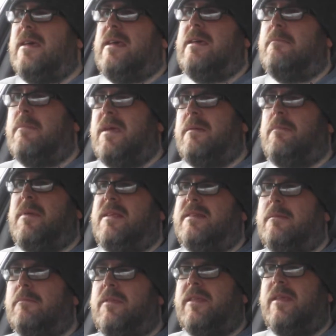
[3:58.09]
It might be
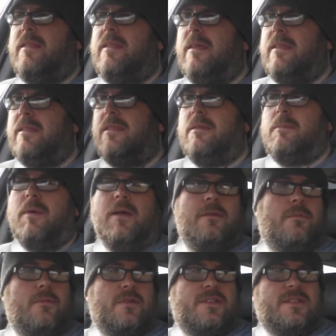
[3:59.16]
something that the
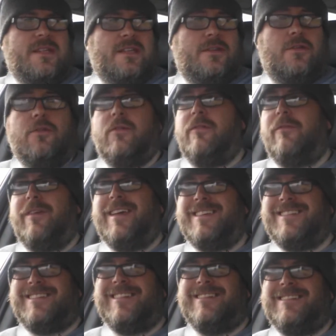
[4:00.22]
Button would seek to
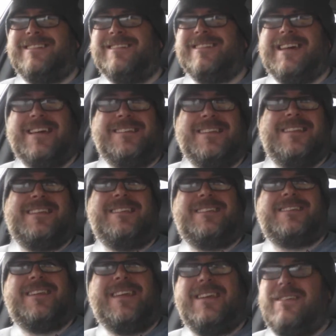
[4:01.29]
invest in at a
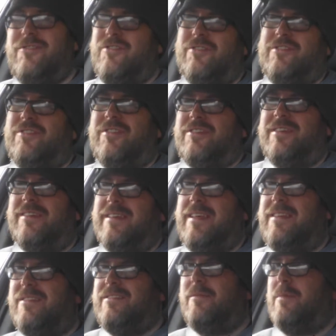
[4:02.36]
later date should she
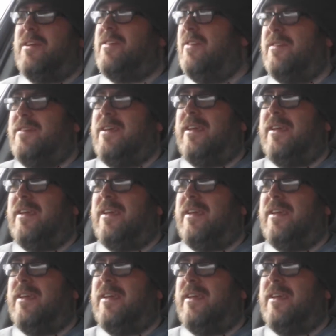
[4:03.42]
decide she wishes to